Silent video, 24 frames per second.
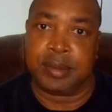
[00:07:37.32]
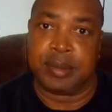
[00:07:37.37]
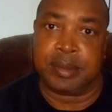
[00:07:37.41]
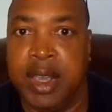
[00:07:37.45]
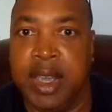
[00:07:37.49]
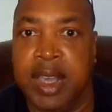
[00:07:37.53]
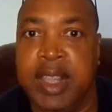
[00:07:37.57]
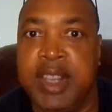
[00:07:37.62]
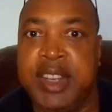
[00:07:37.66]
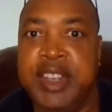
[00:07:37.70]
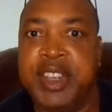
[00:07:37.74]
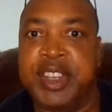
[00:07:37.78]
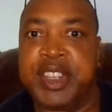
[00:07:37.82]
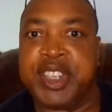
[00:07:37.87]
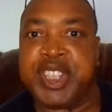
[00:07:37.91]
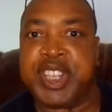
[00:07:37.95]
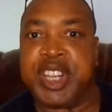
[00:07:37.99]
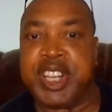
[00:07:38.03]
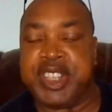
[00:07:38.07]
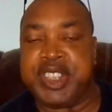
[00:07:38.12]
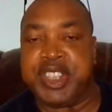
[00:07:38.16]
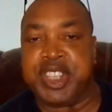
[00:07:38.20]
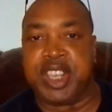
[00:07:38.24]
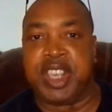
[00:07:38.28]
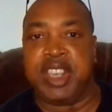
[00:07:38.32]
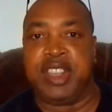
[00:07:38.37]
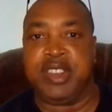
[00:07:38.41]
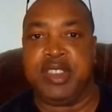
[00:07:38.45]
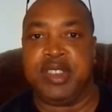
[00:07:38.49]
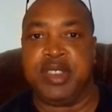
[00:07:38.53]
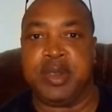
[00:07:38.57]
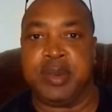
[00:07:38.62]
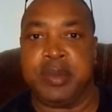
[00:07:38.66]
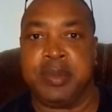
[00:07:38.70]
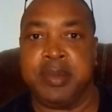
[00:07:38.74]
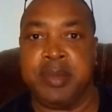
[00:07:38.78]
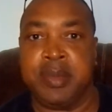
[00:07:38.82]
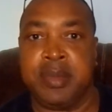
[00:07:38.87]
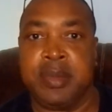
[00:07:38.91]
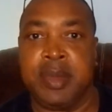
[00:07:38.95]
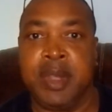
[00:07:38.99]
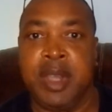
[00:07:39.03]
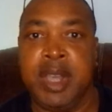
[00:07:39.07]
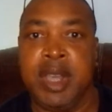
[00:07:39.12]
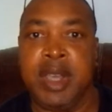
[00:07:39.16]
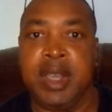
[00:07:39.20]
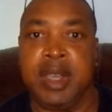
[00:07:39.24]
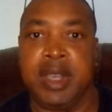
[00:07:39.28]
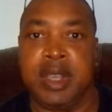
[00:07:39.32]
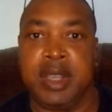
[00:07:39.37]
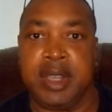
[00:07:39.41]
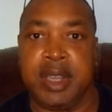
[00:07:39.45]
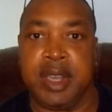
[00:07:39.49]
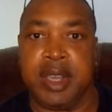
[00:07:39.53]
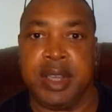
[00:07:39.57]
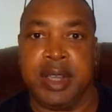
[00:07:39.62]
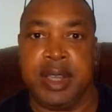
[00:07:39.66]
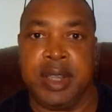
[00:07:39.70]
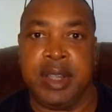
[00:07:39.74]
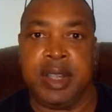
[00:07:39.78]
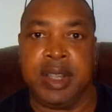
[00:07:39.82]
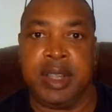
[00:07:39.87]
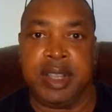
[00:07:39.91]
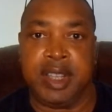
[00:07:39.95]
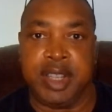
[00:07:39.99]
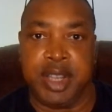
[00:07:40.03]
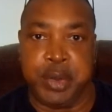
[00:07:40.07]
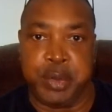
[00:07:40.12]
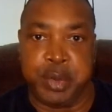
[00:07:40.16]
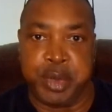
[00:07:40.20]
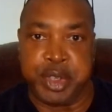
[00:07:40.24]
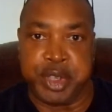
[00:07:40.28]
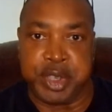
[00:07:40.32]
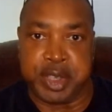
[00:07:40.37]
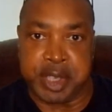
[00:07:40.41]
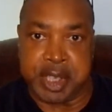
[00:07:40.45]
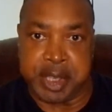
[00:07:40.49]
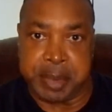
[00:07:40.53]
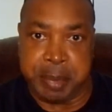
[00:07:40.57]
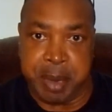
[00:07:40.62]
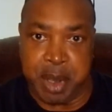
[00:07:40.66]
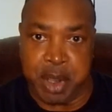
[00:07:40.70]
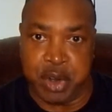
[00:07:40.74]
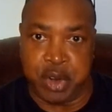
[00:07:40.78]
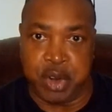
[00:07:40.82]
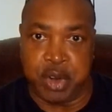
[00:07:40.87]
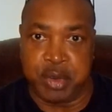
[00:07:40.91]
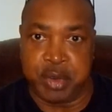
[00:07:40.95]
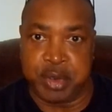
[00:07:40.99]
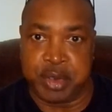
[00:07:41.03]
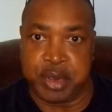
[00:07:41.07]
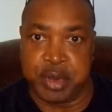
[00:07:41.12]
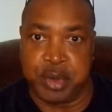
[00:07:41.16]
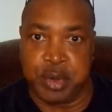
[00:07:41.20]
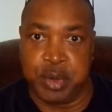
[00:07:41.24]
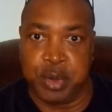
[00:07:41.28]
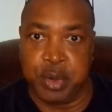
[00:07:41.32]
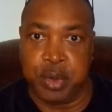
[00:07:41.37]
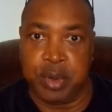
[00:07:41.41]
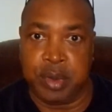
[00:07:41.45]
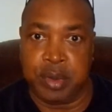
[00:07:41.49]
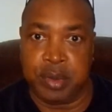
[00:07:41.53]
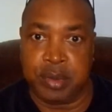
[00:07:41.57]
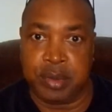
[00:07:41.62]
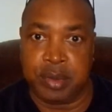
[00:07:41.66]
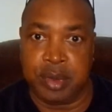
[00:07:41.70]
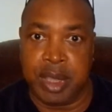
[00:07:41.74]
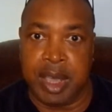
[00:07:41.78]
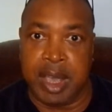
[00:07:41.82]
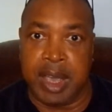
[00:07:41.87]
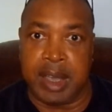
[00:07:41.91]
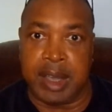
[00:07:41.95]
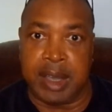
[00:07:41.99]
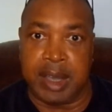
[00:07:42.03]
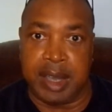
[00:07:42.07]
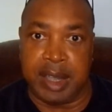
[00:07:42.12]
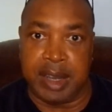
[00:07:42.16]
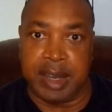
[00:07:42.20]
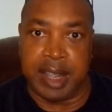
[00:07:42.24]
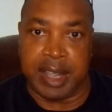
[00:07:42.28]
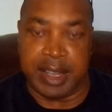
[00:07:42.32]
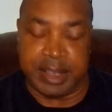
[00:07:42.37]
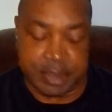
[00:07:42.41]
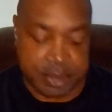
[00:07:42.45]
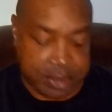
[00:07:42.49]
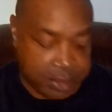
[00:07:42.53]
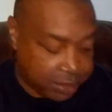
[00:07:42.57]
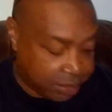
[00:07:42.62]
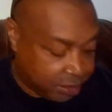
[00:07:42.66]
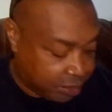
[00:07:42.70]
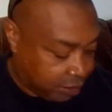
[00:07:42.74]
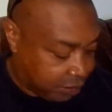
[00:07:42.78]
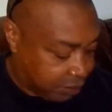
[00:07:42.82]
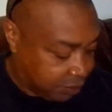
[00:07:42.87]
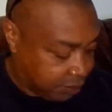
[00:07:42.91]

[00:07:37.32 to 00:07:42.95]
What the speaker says: In the Ashanti kingdom, yeah, there was a spider that was called Anansi.